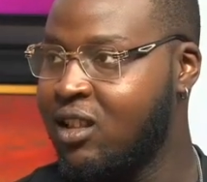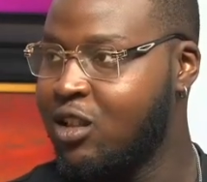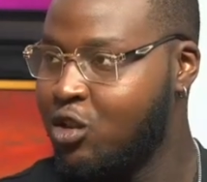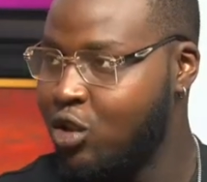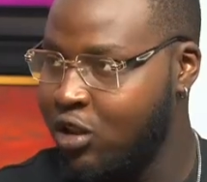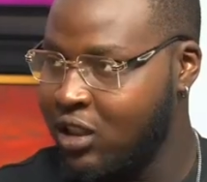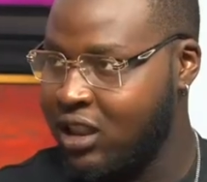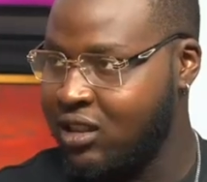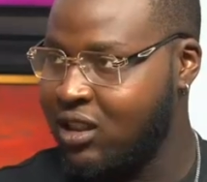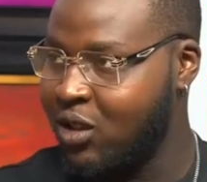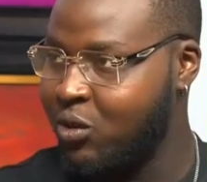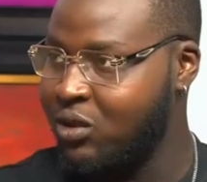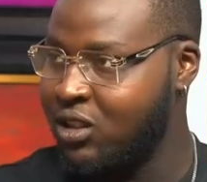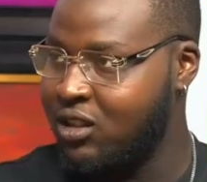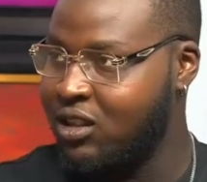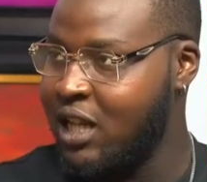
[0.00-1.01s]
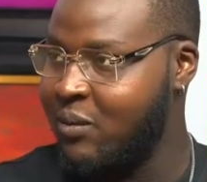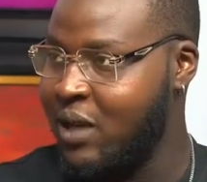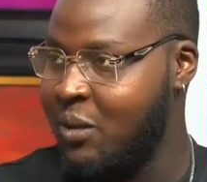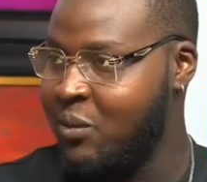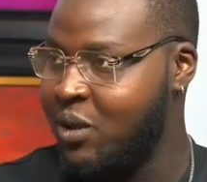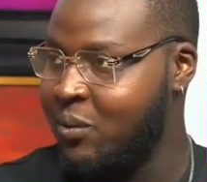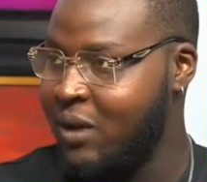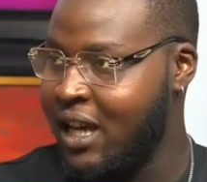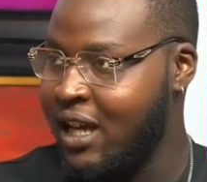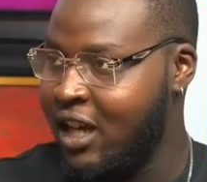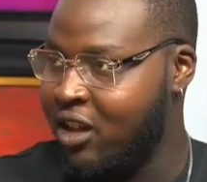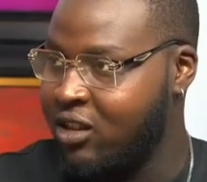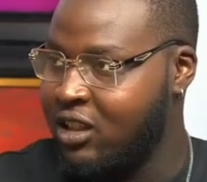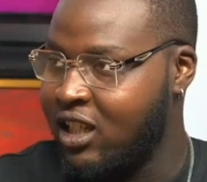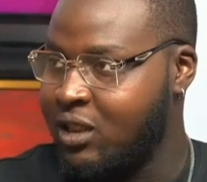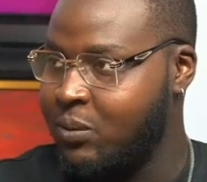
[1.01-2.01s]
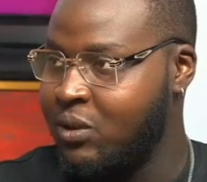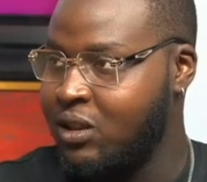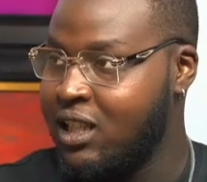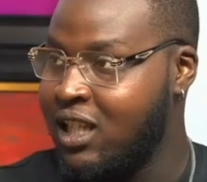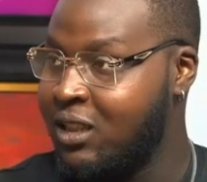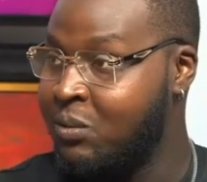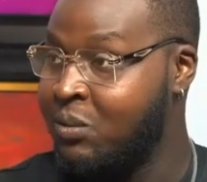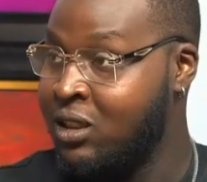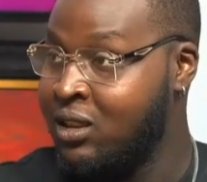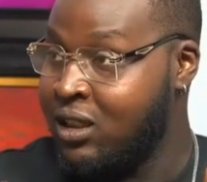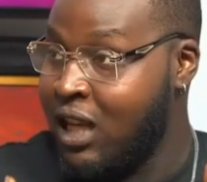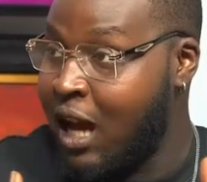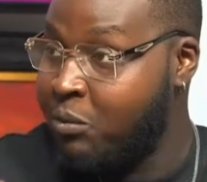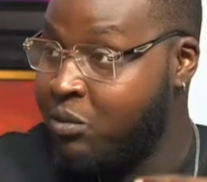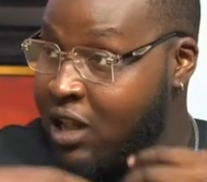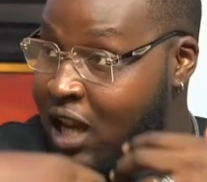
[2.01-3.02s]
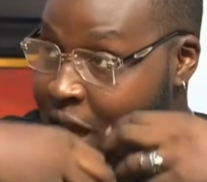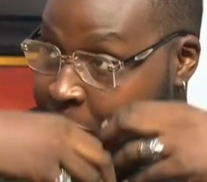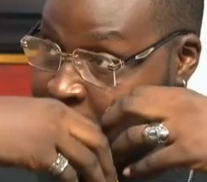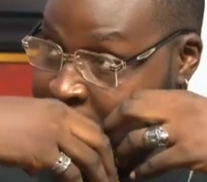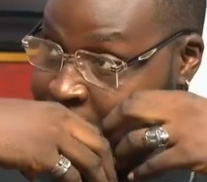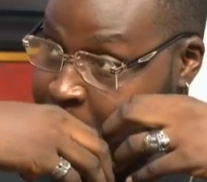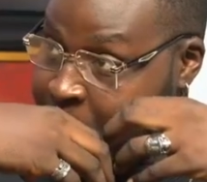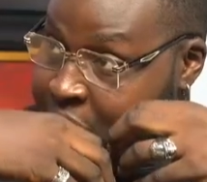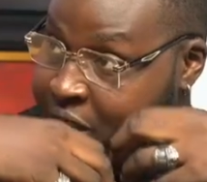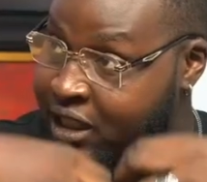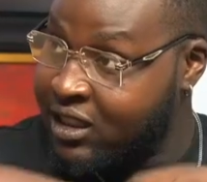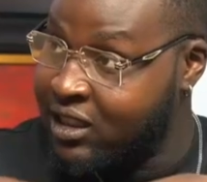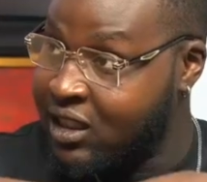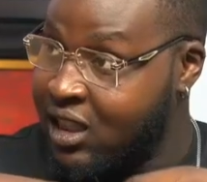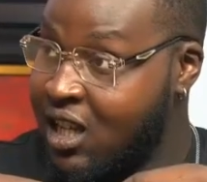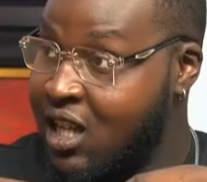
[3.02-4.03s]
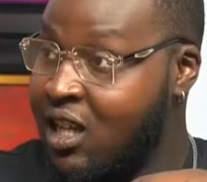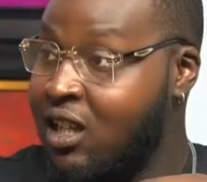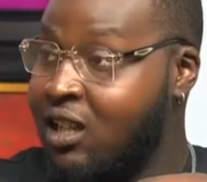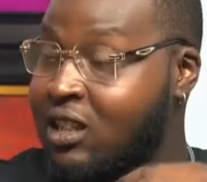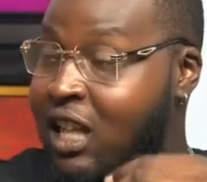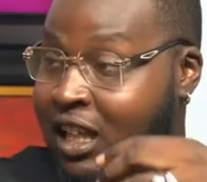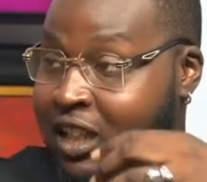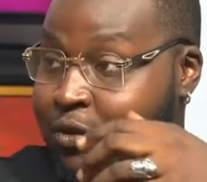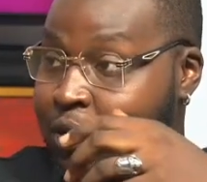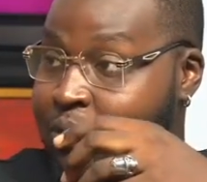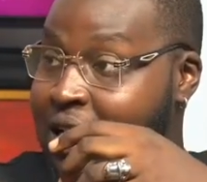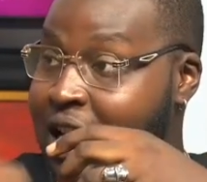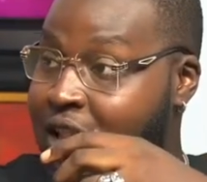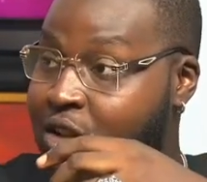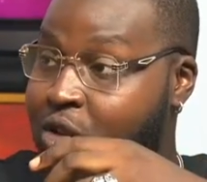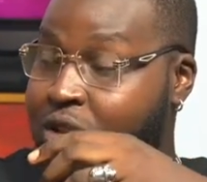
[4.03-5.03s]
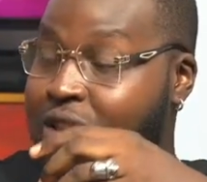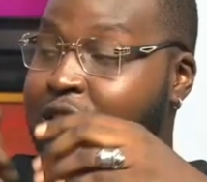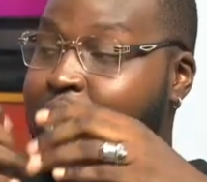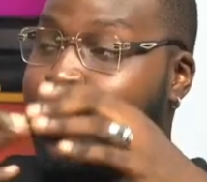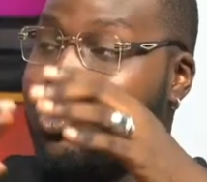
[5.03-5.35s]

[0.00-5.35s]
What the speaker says: Do you understand what the term I mean by elder spirit? That means I'm a spirit that's from that source.